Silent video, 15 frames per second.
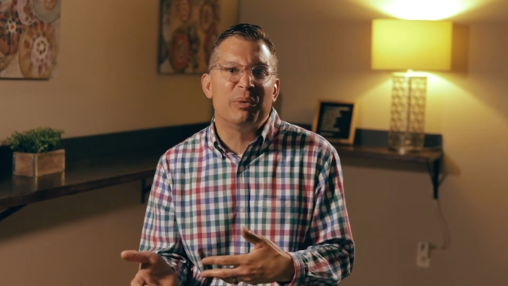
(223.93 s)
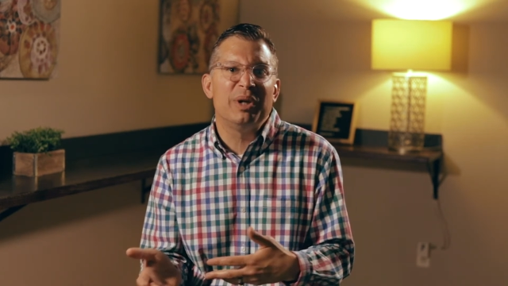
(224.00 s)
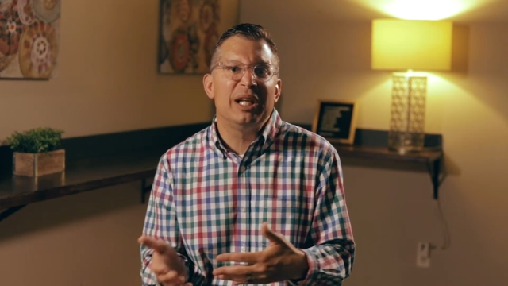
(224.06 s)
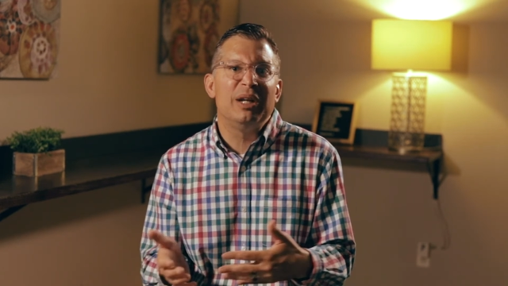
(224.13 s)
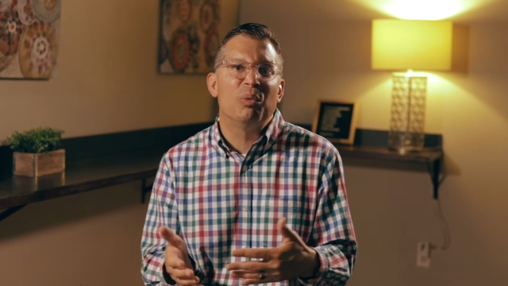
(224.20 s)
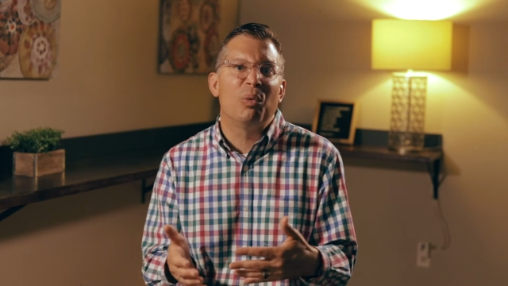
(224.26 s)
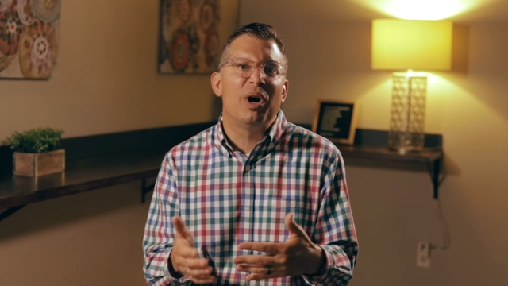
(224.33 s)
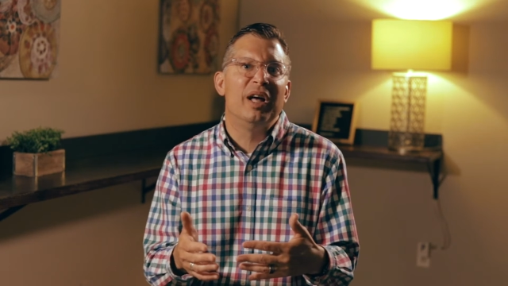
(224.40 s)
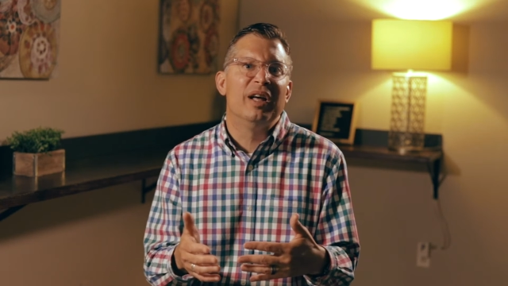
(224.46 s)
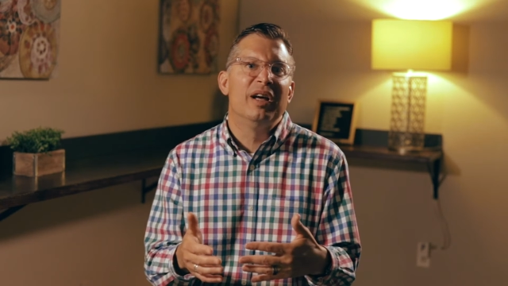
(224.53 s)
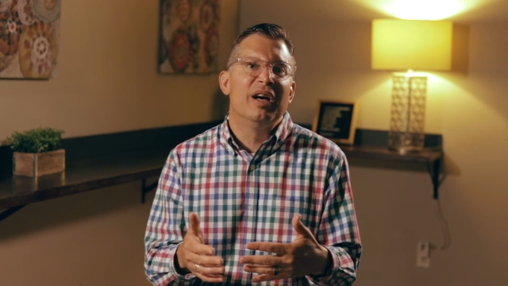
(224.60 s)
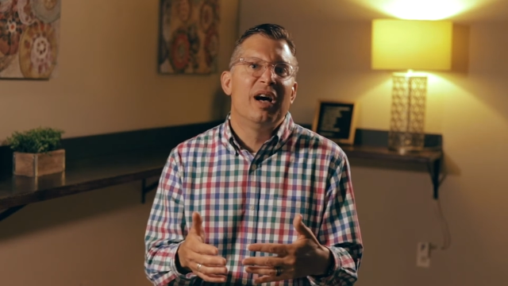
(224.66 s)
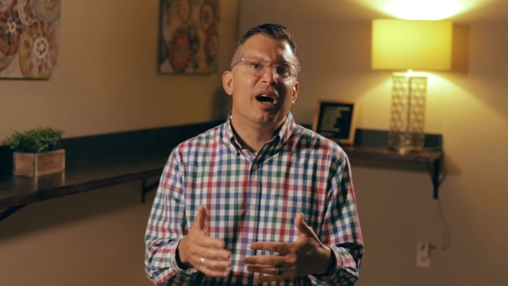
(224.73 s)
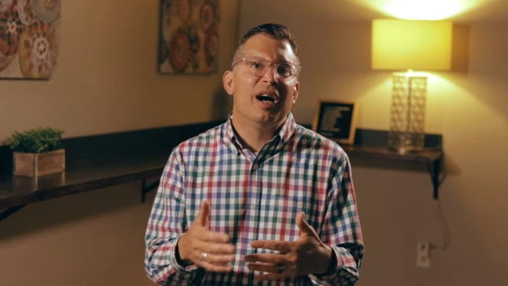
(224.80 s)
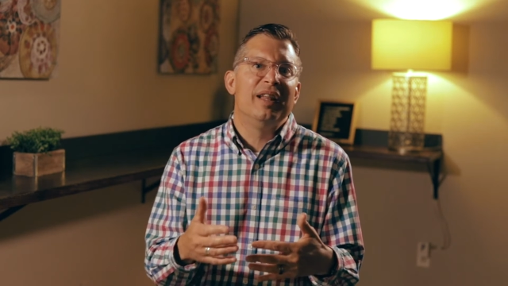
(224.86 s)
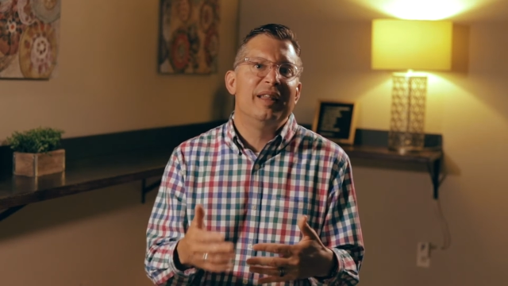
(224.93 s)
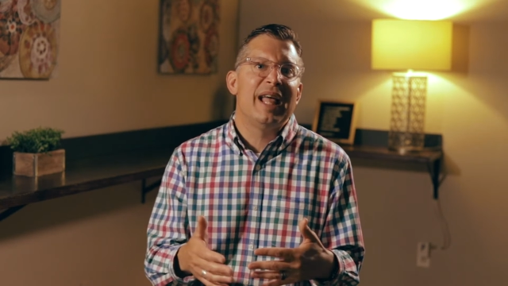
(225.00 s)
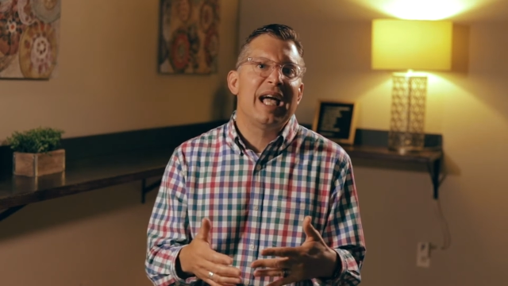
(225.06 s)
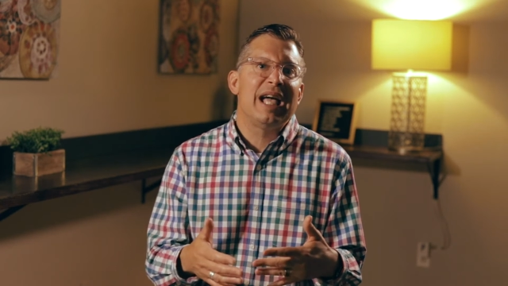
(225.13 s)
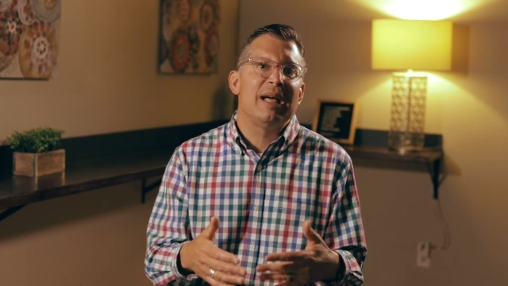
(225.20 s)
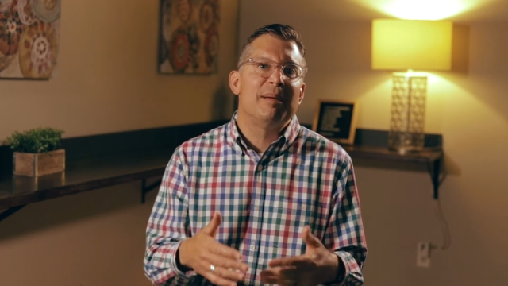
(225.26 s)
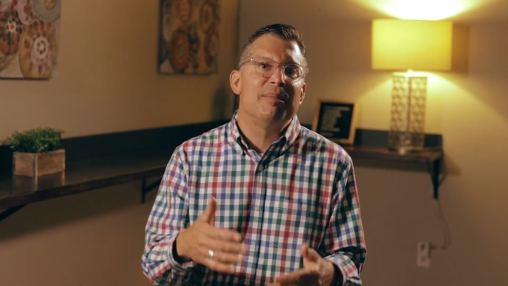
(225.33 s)
We didn't want a
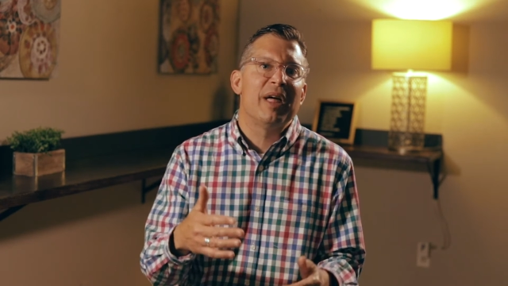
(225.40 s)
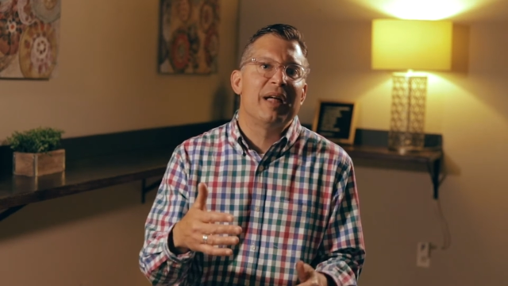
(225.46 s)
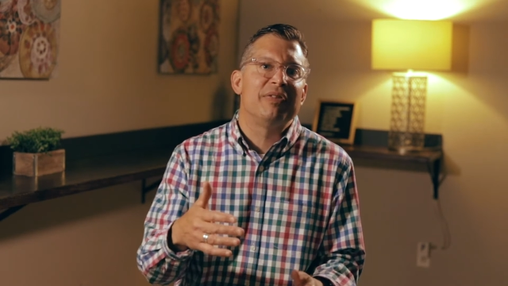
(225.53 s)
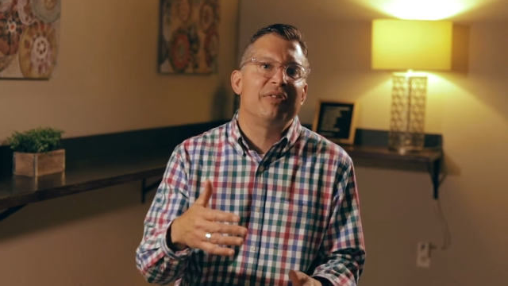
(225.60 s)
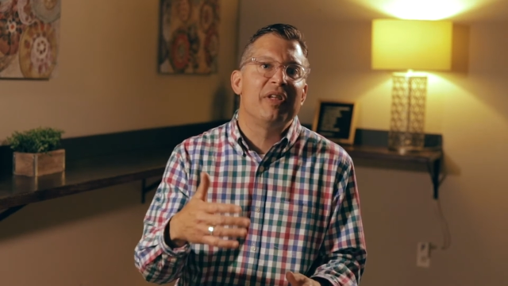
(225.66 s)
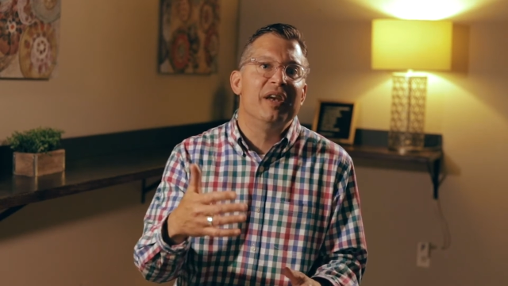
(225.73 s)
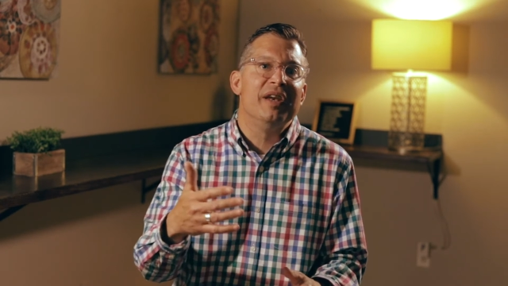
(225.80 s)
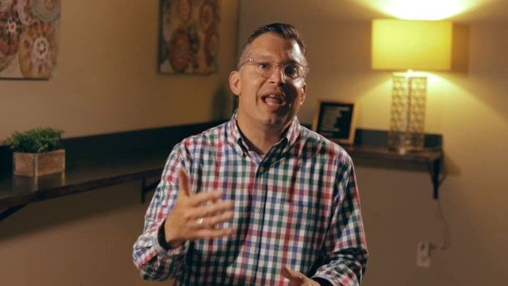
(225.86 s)
name that the